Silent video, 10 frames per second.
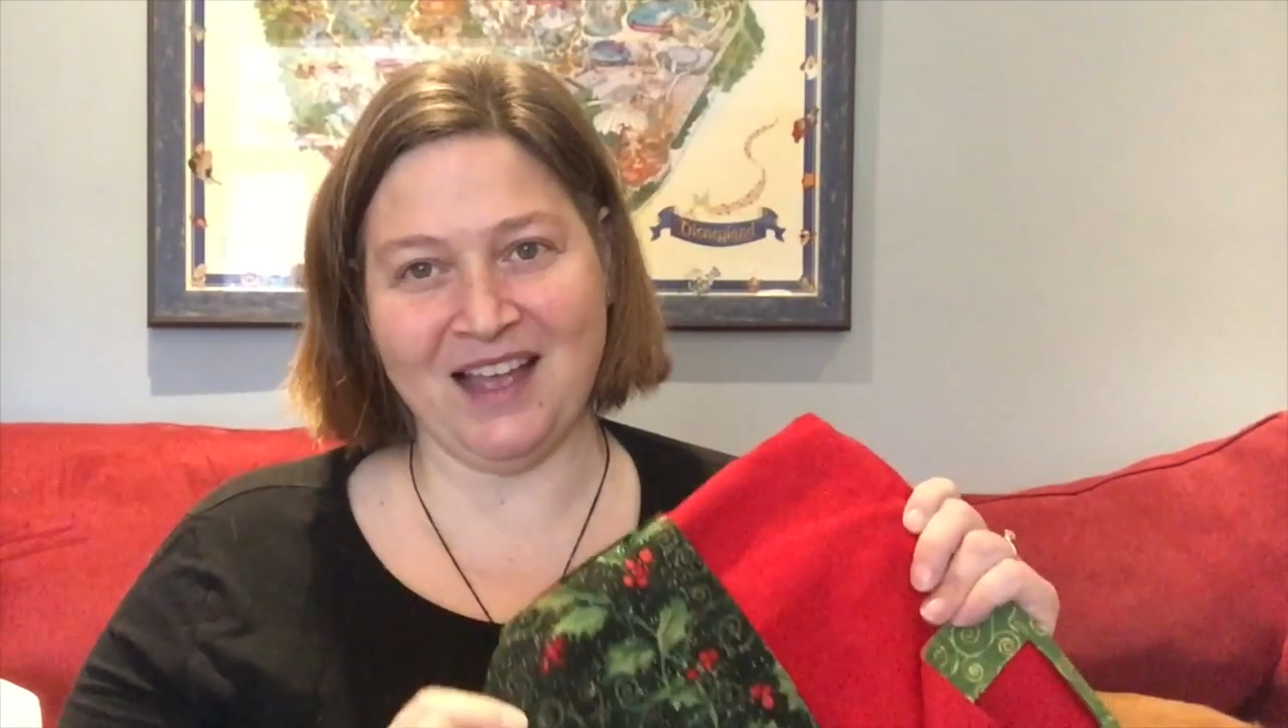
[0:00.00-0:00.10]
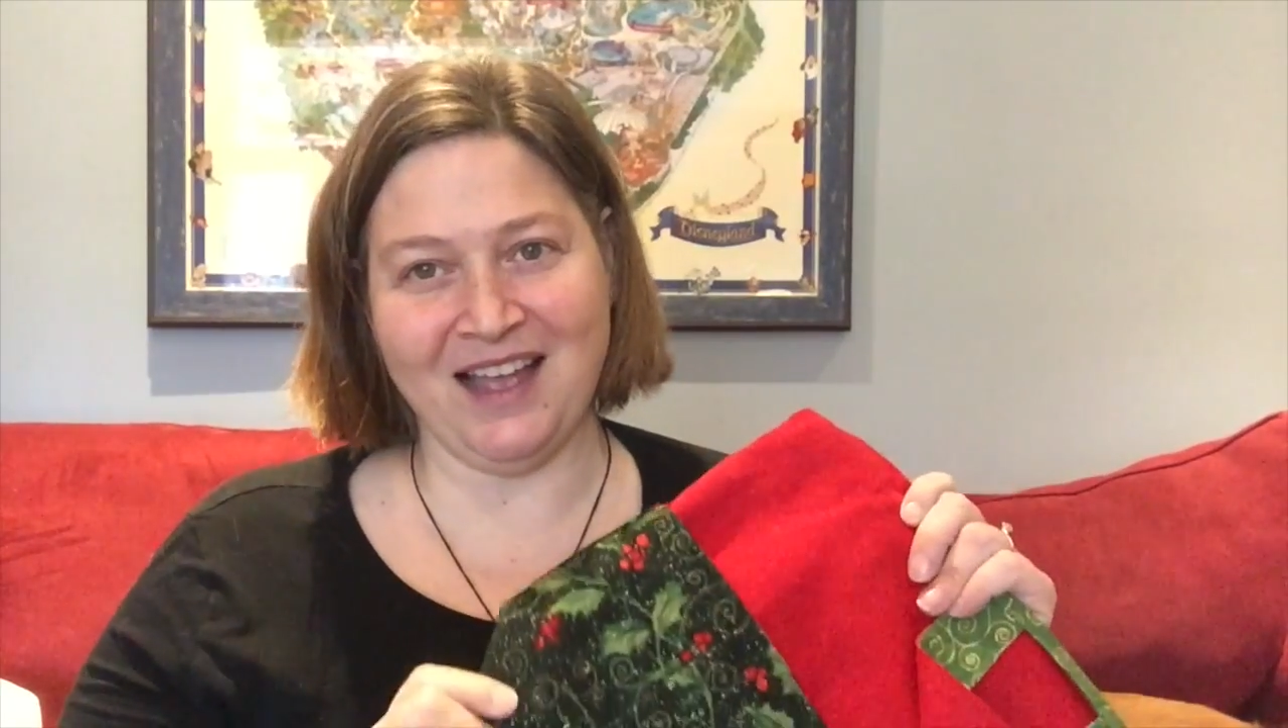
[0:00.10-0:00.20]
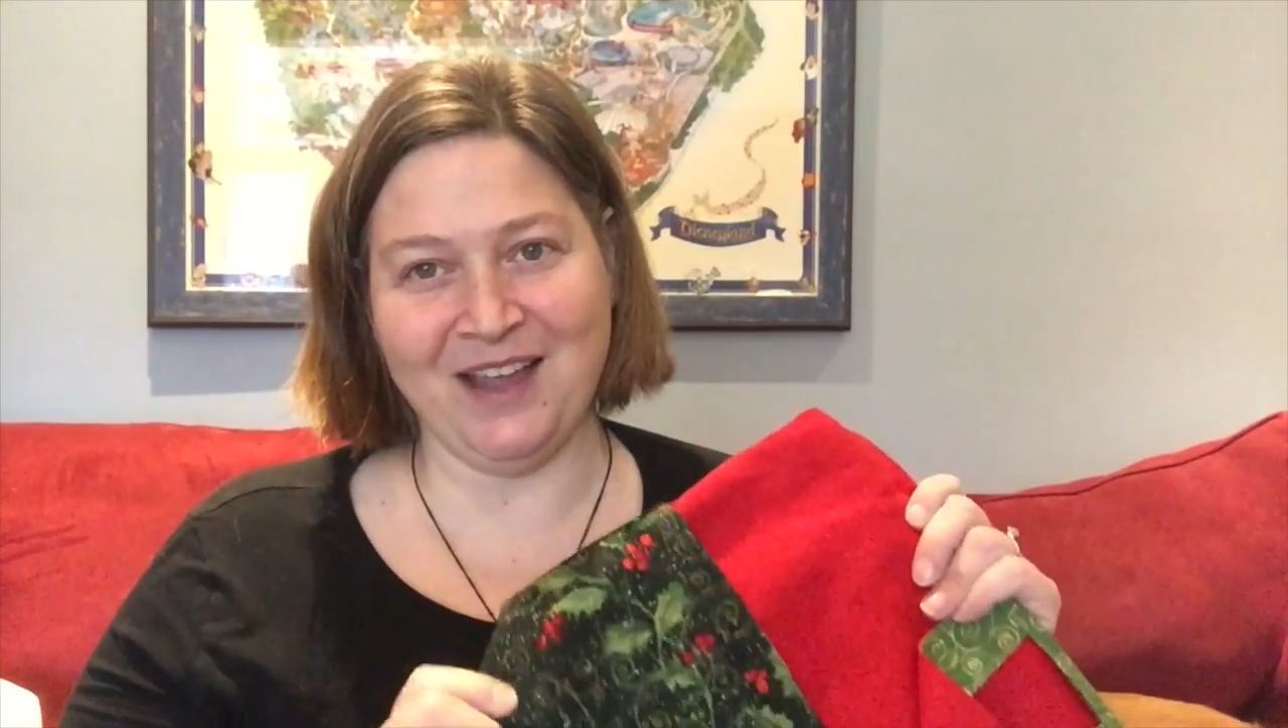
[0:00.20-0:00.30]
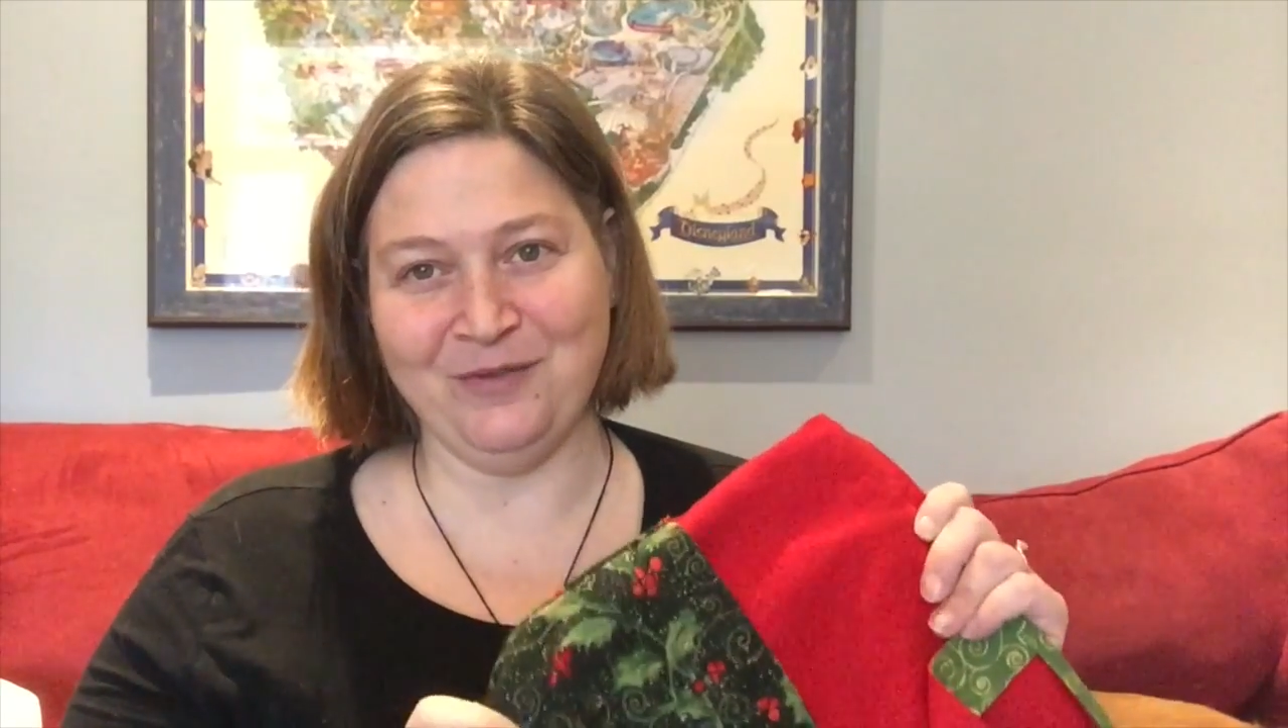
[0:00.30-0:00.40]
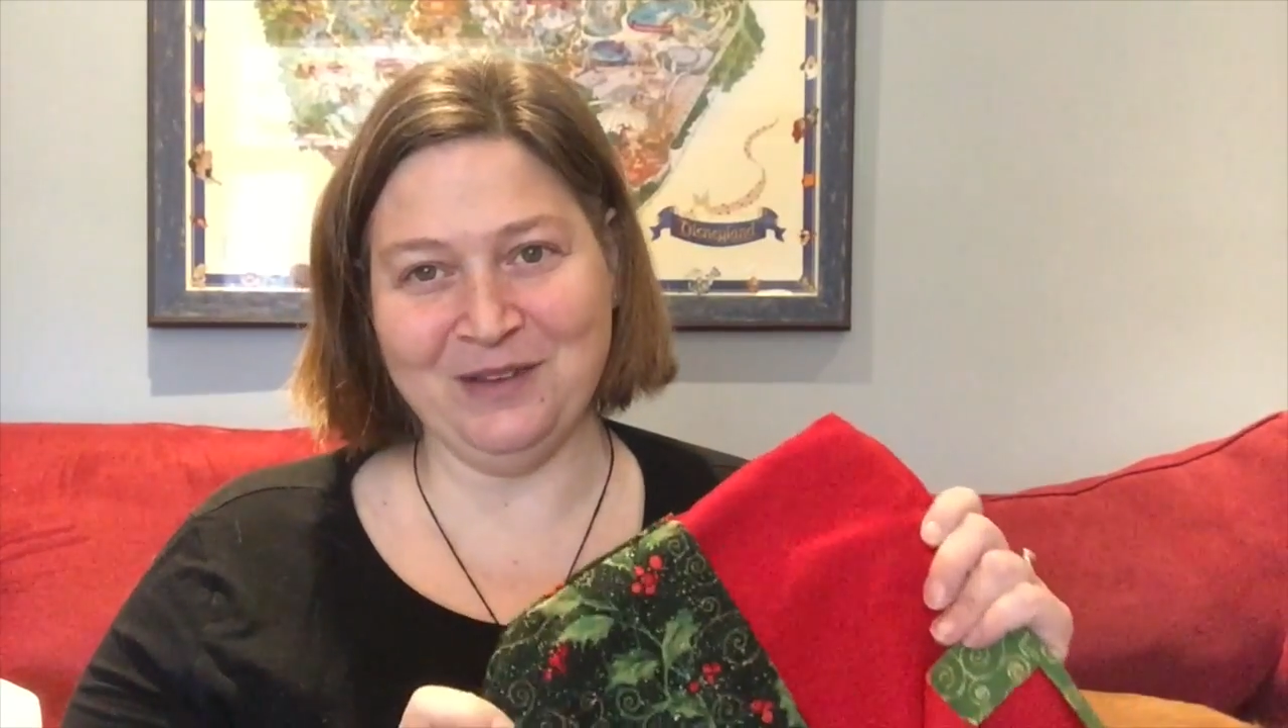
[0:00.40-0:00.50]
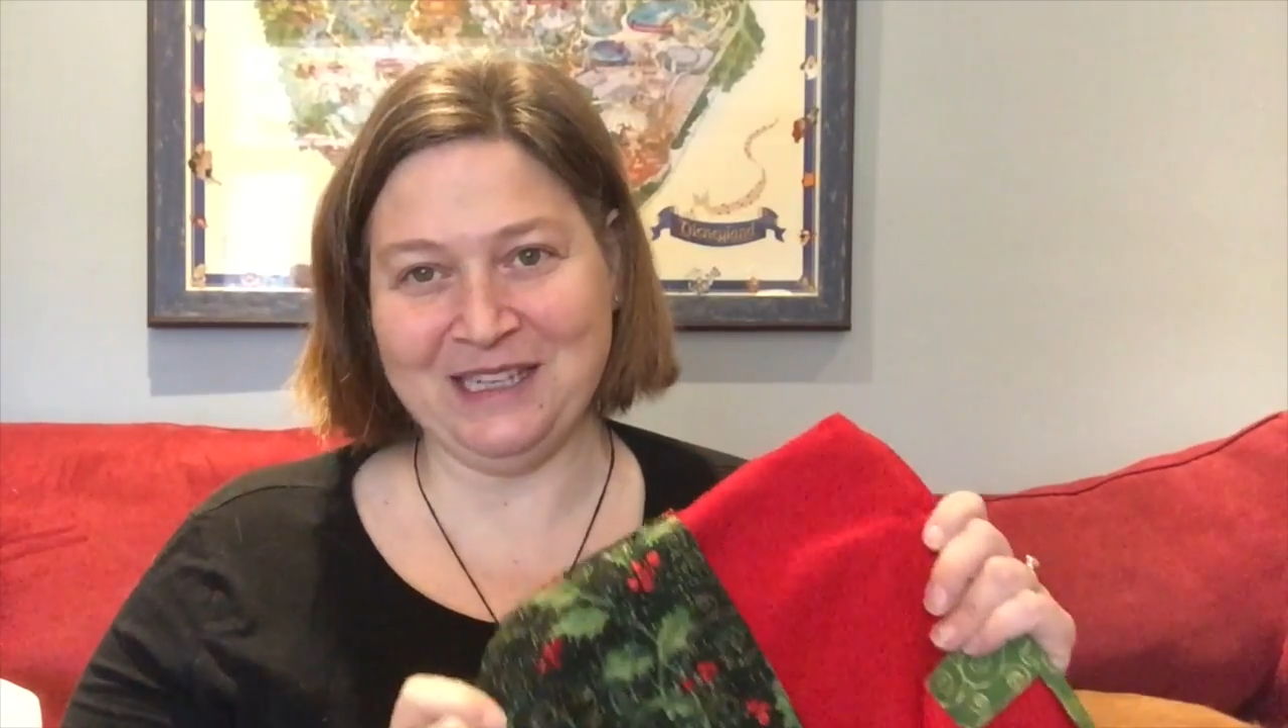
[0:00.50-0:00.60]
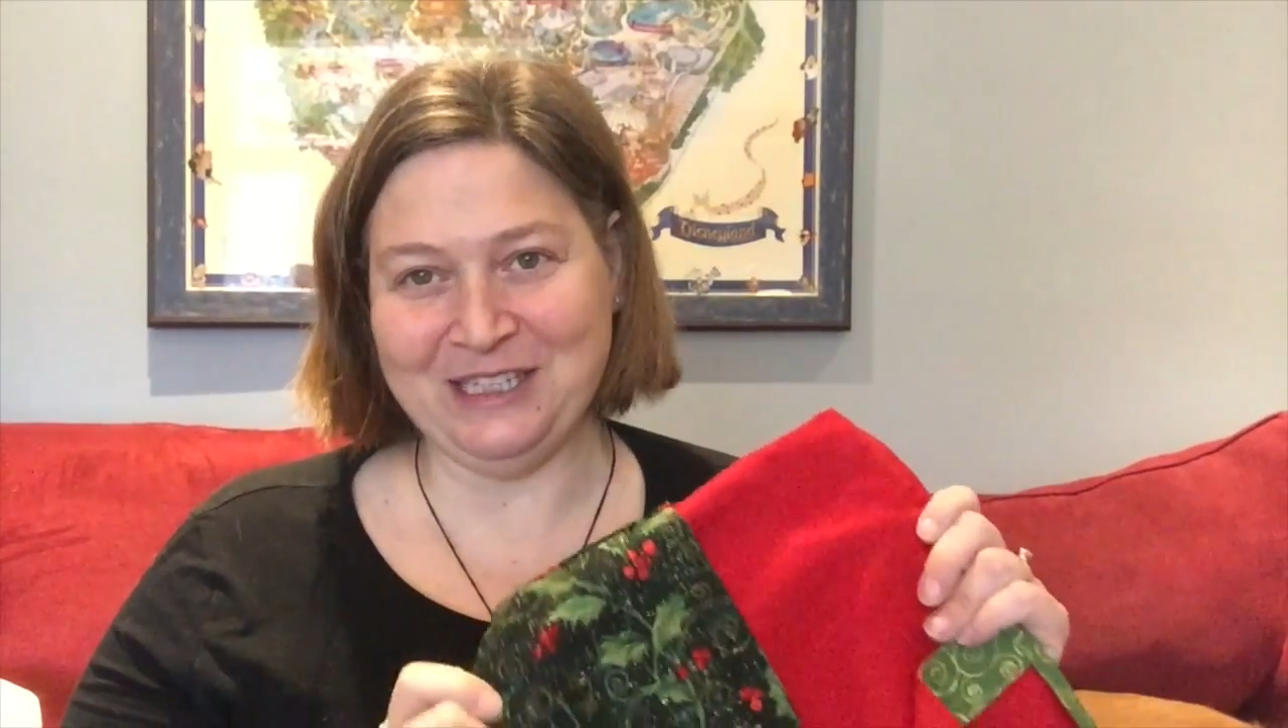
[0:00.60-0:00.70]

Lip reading: I really